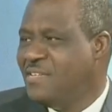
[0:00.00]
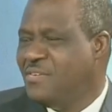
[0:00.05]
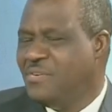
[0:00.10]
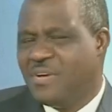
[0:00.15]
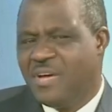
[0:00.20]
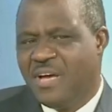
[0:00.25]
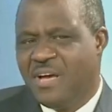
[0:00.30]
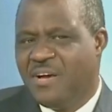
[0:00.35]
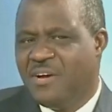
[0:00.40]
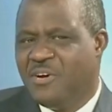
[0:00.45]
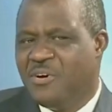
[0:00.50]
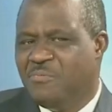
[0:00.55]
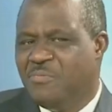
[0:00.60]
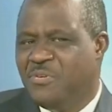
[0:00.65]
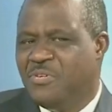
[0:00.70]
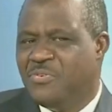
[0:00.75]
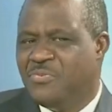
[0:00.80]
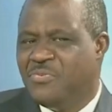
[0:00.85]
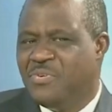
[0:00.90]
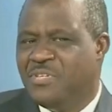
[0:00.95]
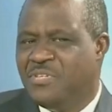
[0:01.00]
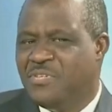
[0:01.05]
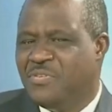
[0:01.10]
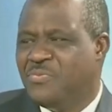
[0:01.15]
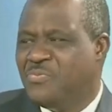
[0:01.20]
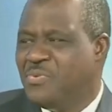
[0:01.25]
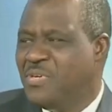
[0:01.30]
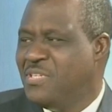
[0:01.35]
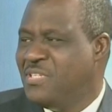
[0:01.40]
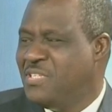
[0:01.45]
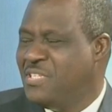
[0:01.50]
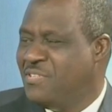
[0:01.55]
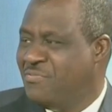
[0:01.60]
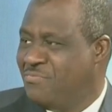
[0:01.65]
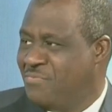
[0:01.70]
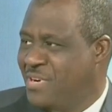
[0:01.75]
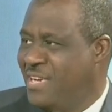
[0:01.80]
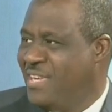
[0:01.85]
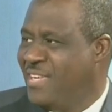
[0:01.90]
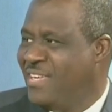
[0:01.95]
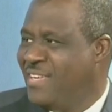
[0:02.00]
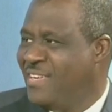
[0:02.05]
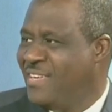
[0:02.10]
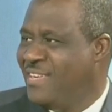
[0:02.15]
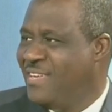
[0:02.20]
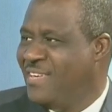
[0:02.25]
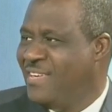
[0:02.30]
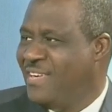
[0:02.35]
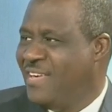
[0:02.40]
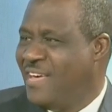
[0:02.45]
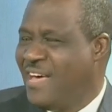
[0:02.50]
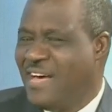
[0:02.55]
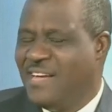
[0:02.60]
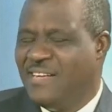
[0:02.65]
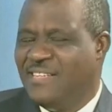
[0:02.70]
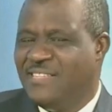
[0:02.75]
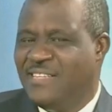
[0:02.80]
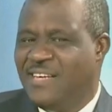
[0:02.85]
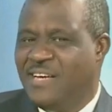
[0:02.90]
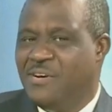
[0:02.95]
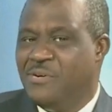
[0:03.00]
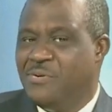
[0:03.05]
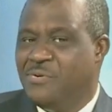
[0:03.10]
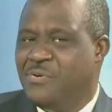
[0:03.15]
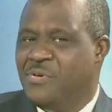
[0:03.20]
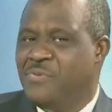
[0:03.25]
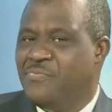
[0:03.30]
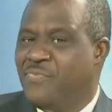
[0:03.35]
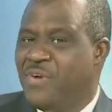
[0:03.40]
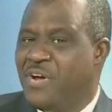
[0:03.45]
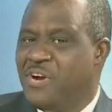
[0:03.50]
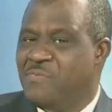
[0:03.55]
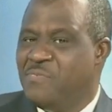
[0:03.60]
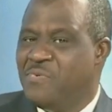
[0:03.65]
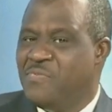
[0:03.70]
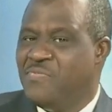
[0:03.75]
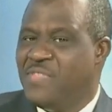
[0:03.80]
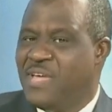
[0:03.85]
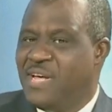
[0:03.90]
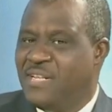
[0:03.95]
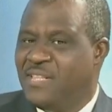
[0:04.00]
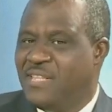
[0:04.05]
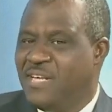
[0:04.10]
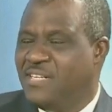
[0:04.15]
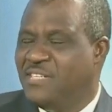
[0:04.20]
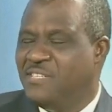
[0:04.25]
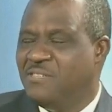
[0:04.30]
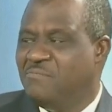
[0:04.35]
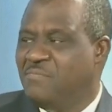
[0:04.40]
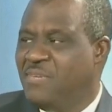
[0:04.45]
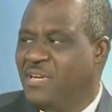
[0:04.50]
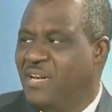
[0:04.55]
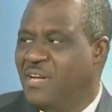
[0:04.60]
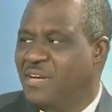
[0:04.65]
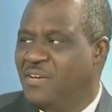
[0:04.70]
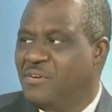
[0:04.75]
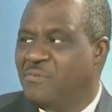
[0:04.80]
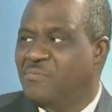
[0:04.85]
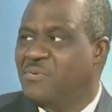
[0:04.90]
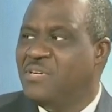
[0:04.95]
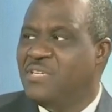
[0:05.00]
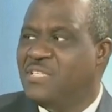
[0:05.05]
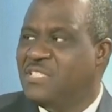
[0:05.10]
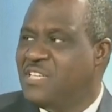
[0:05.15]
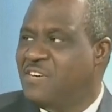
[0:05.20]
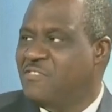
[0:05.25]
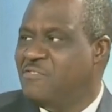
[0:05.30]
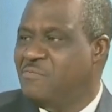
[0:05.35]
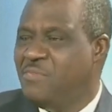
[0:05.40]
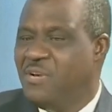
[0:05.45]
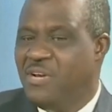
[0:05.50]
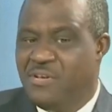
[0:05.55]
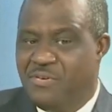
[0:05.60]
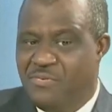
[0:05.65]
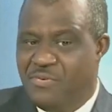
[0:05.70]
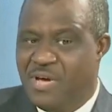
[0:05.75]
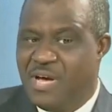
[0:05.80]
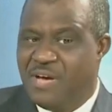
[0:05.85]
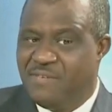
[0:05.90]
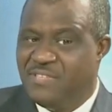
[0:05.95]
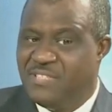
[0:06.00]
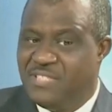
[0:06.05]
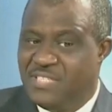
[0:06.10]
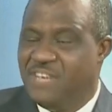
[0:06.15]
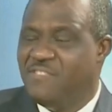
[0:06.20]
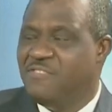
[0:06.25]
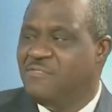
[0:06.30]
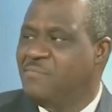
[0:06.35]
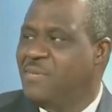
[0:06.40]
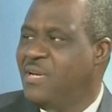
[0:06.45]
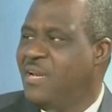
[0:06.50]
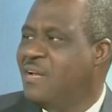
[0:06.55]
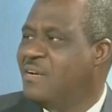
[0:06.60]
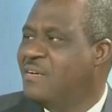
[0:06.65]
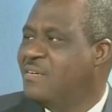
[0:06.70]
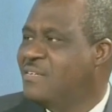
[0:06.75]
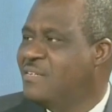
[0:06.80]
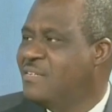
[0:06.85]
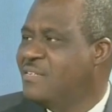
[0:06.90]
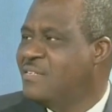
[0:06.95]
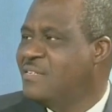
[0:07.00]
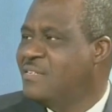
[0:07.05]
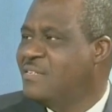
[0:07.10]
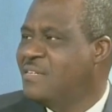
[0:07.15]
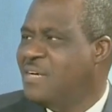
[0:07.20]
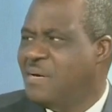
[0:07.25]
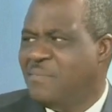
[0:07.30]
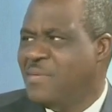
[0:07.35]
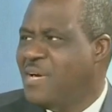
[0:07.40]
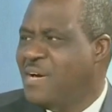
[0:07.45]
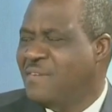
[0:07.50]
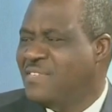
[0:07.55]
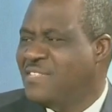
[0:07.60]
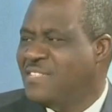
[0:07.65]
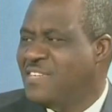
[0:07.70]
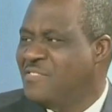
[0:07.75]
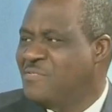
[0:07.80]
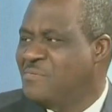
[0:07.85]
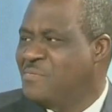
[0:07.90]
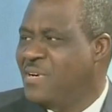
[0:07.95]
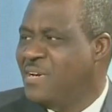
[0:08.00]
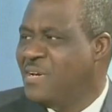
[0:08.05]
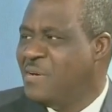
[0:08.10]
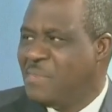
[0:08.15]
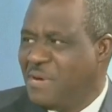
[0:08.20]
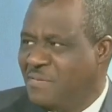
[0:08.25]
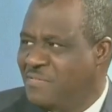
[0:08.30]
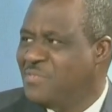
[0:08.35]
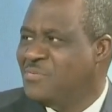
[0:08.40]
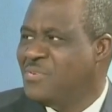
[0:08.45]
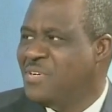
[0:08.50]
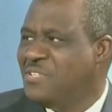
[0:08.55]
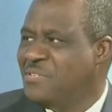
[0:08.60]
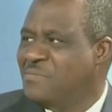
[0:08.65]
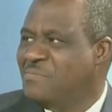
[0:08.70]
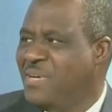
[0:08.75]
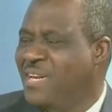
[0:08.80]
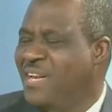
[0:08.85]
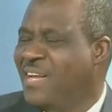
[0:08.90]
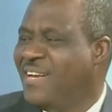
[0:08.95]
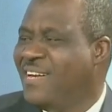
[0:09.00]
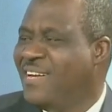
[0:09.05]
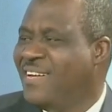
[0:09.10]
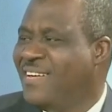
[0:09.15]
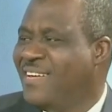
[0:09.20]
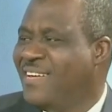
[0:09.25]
You can't come in 2023 and say, oh, if I remove that 13 million, your money is 7 million, you're having 7 million. I'm not having 7 million, I'm having 20 million.